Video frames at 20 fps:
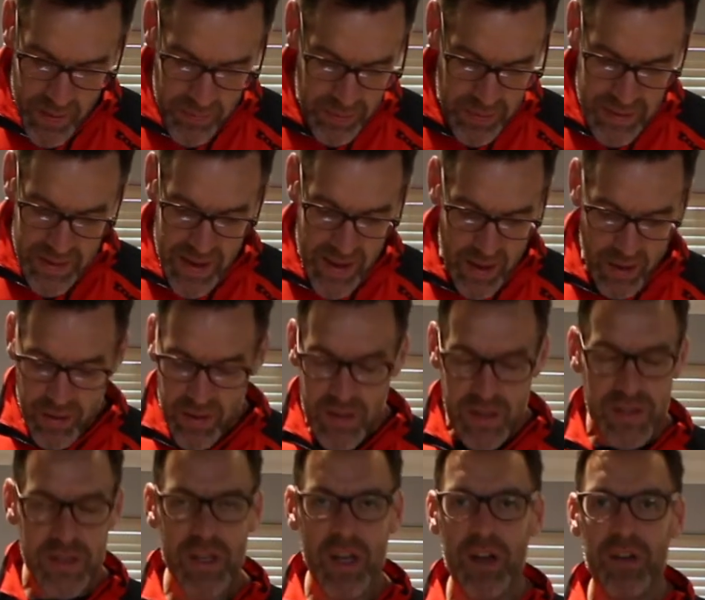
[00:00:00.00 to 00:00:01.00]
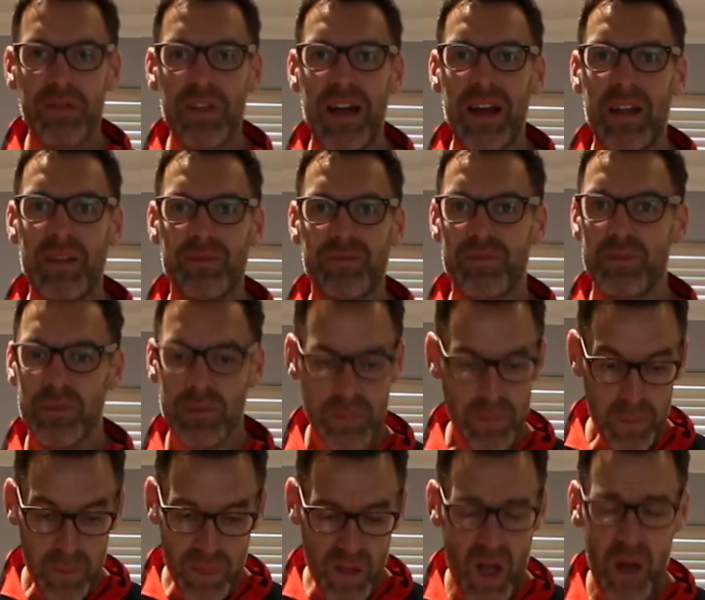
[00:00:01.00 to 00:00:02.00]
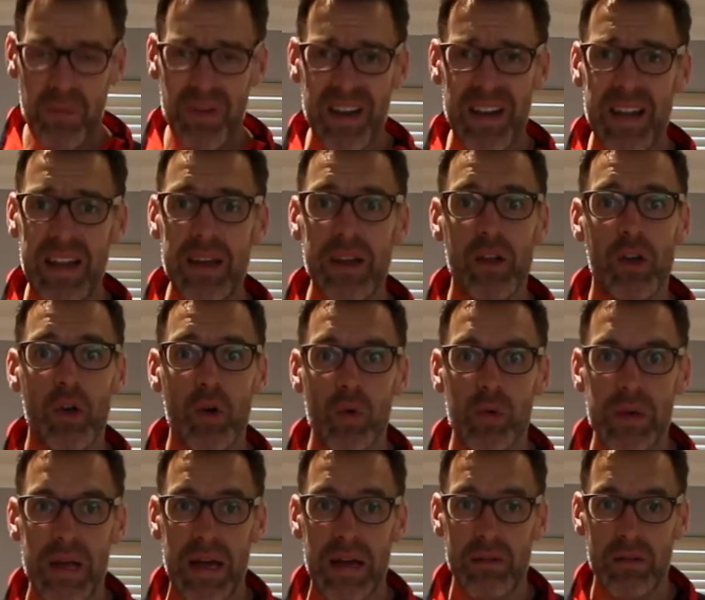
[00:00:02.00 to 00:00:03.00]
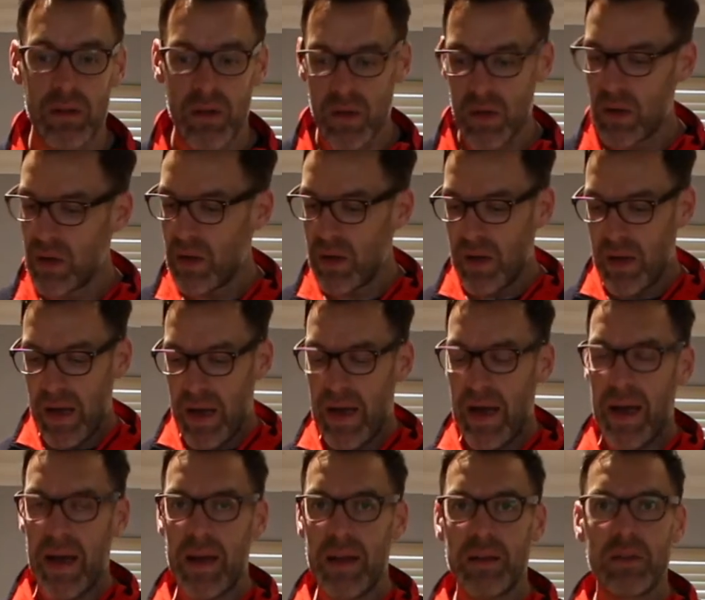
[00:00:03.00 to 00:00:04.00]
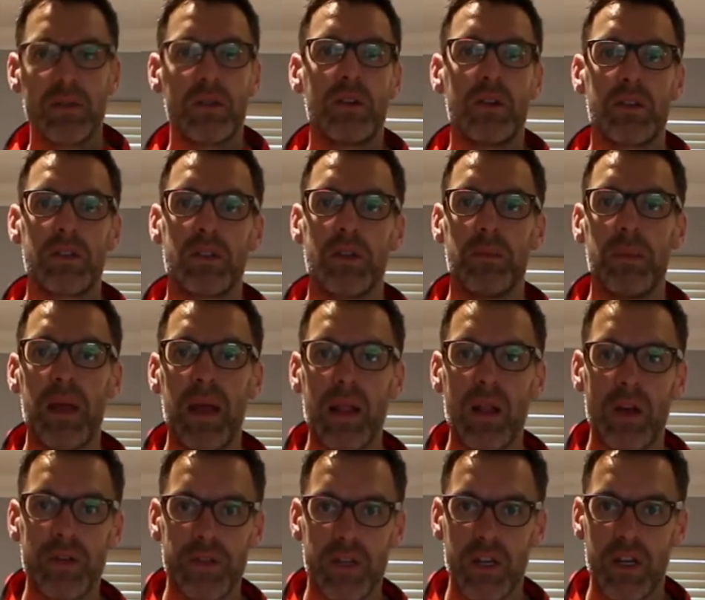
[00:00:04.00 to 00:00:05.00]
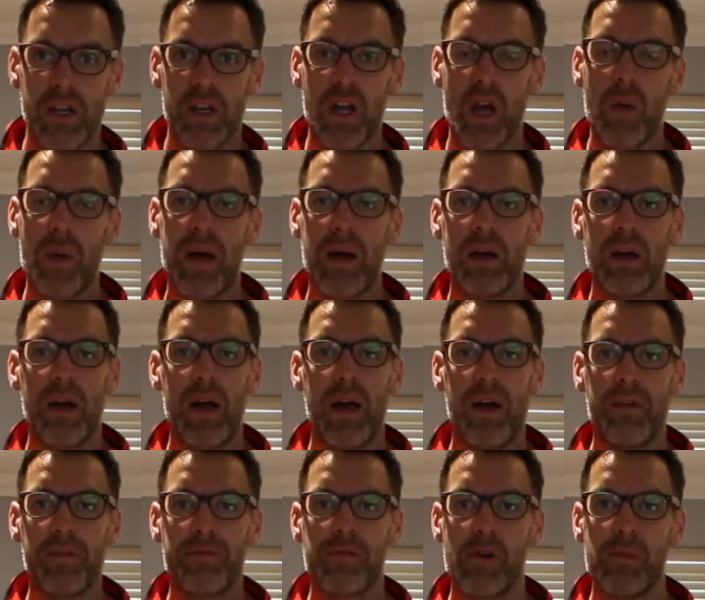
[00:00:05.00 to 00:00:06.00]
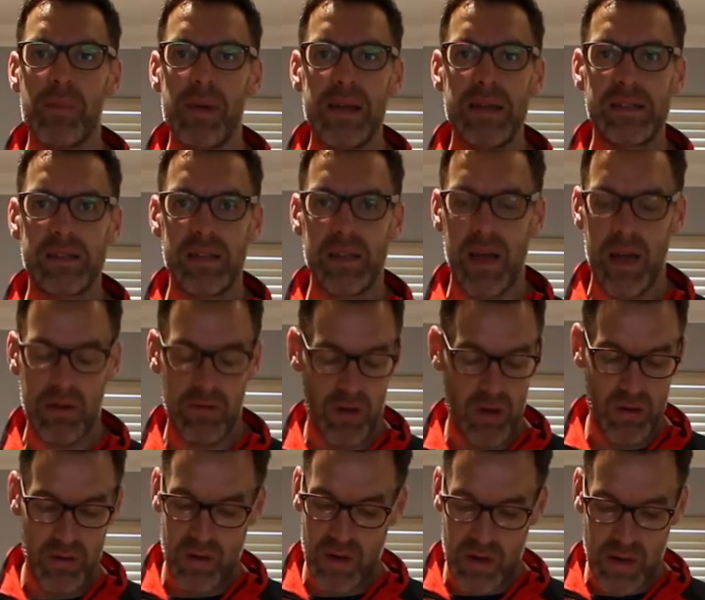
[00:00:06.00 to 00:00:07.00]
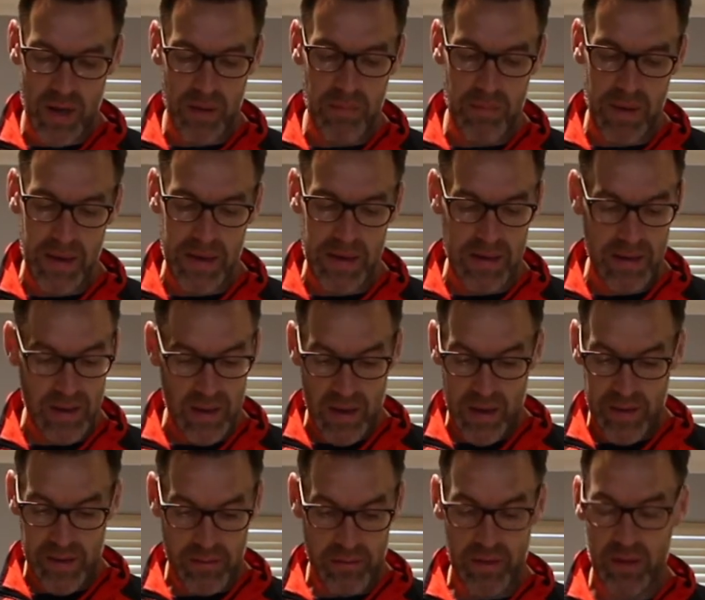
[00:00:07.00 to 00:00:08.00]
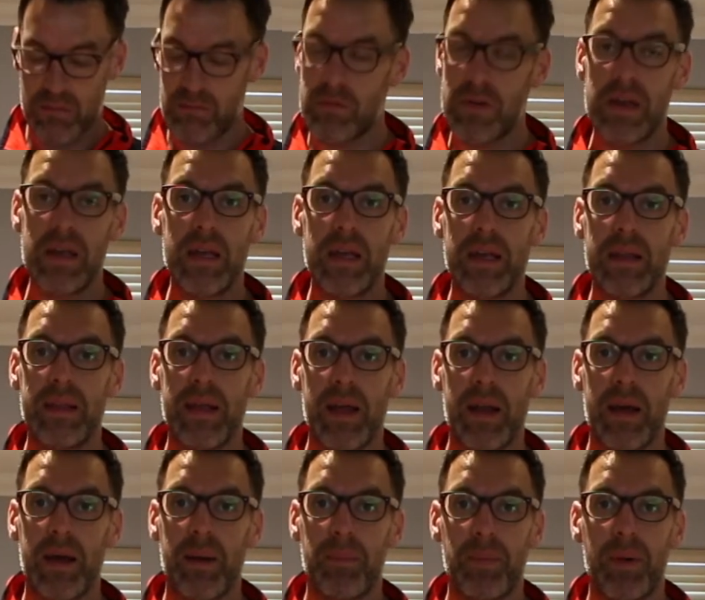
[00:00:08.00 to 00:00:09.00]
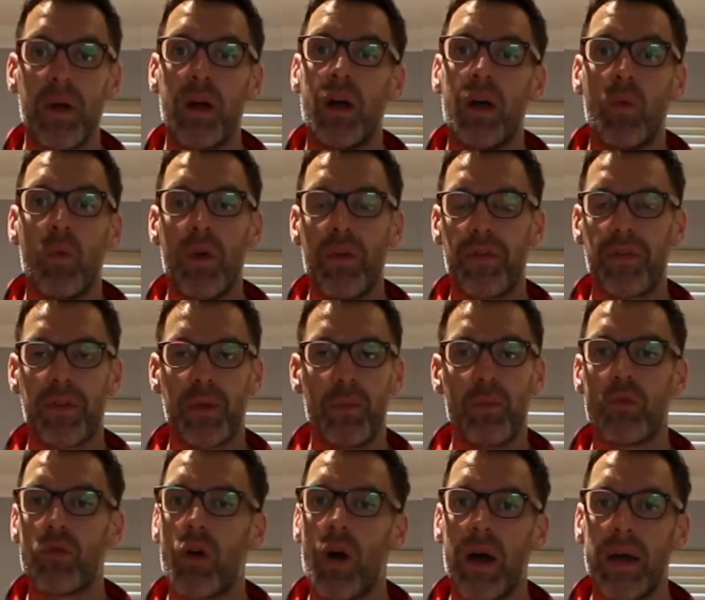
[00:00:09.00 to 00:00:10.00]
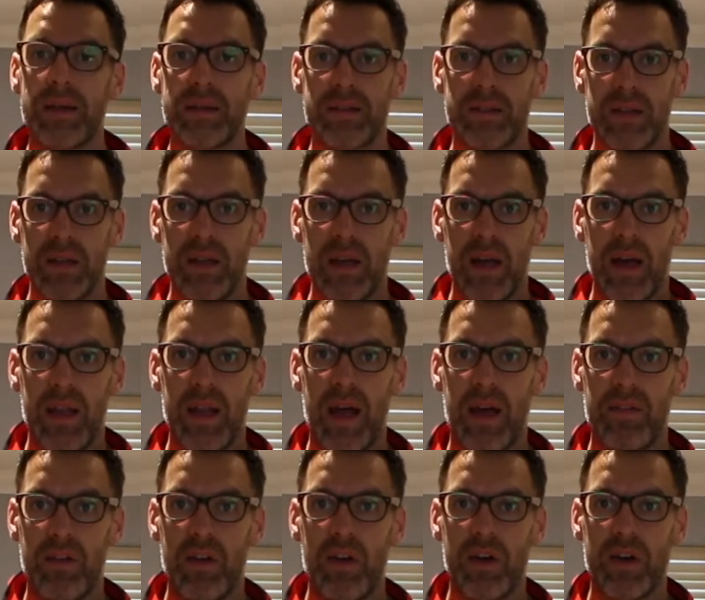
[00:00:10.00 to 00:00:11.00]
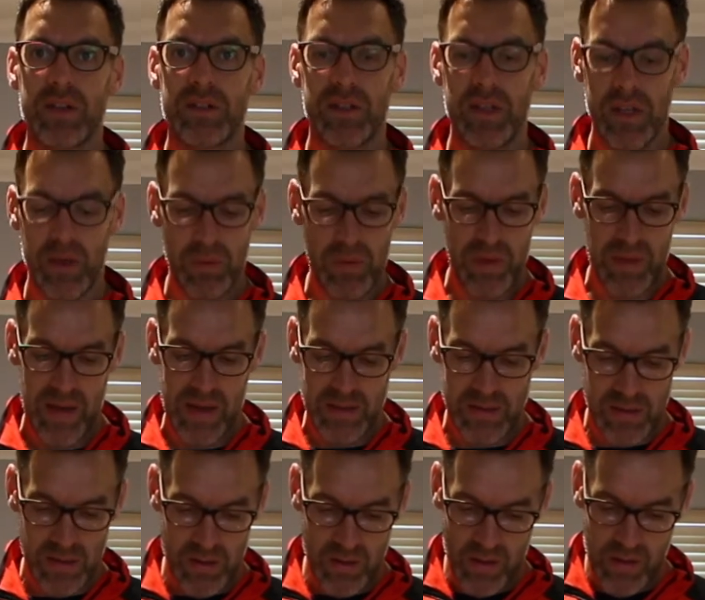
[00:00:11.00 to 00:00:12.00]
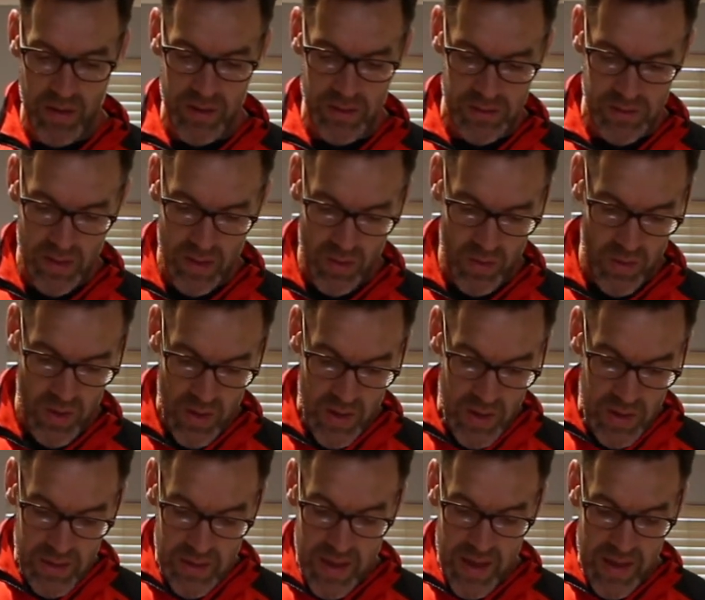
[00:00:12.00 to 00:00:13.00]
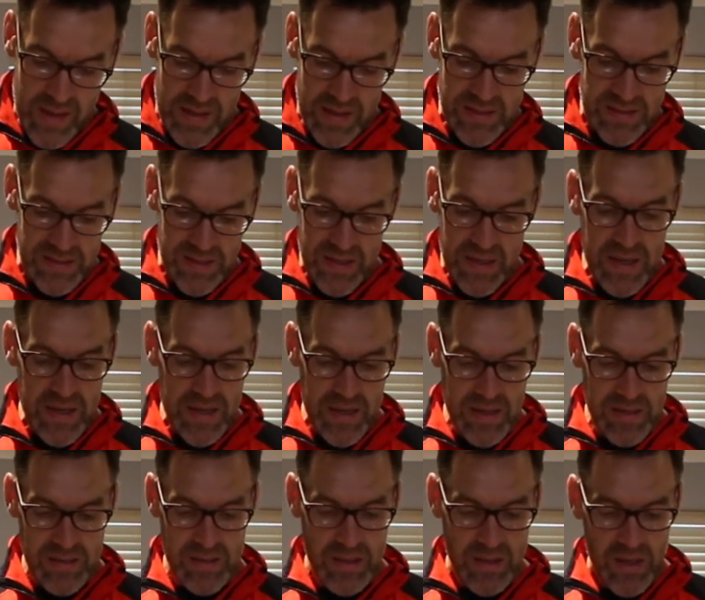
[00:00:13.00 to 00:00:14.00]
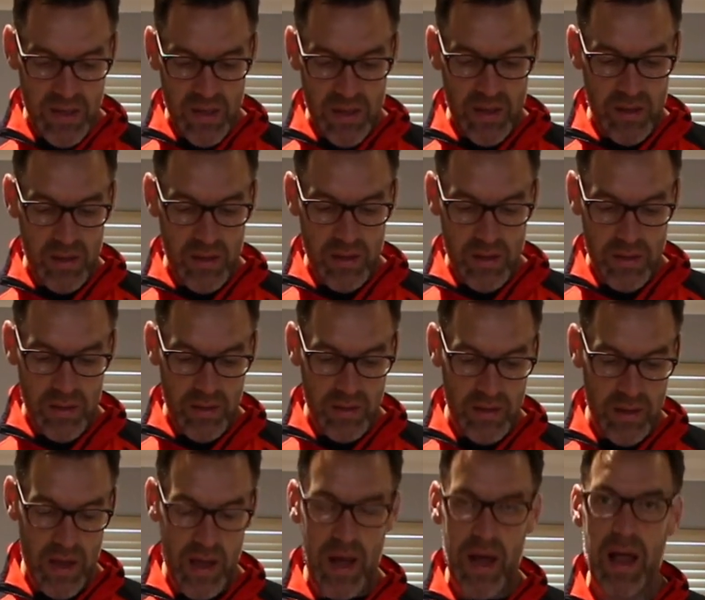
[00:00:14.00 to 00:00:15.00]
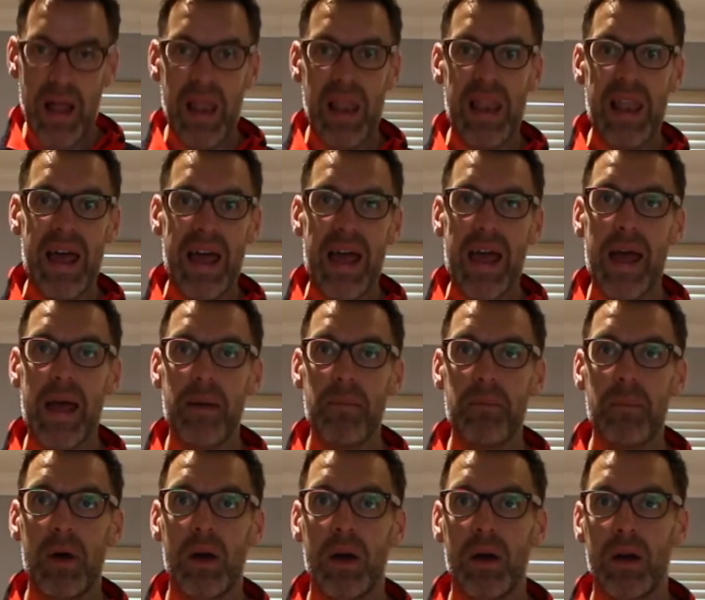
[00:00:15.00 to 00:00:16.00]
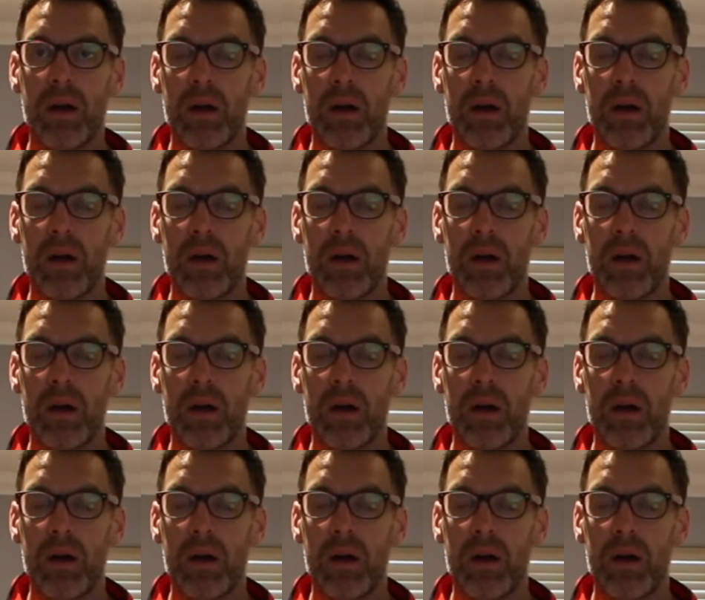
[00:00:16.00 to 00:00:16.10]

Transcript: But yeah, I'm going to serve that. I'm going to let it cool down, and because me and Loz are going to go out for a meeting later on, I'm going to come back and I'm going to reheat that up with some rice and have a nice dinner with that tonight. So yeah, this is the lamb,